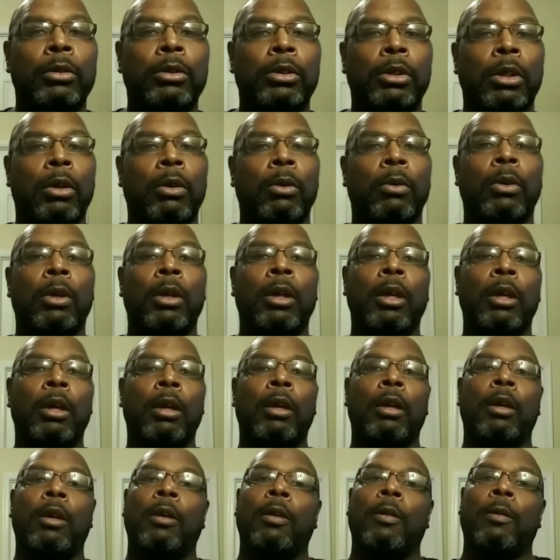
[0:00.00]
So
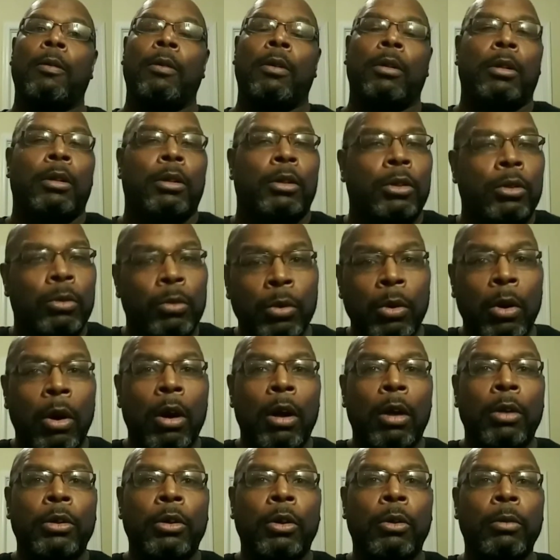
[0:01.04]
you
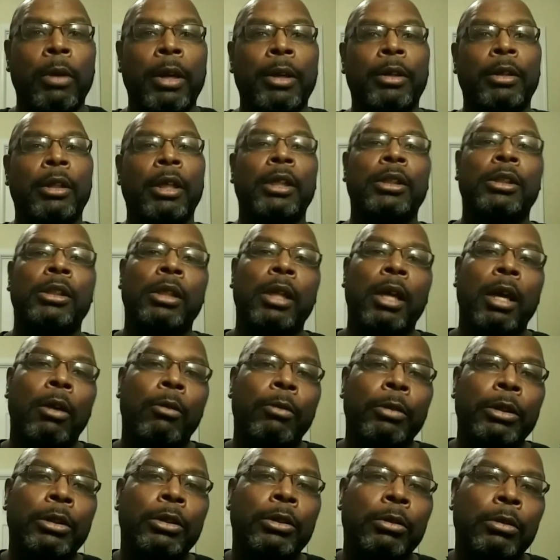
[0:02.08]
all know, Raider Nation, how
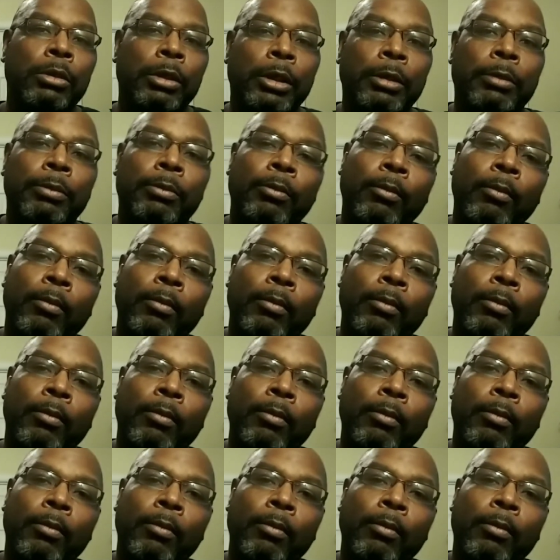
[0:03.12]
we do it.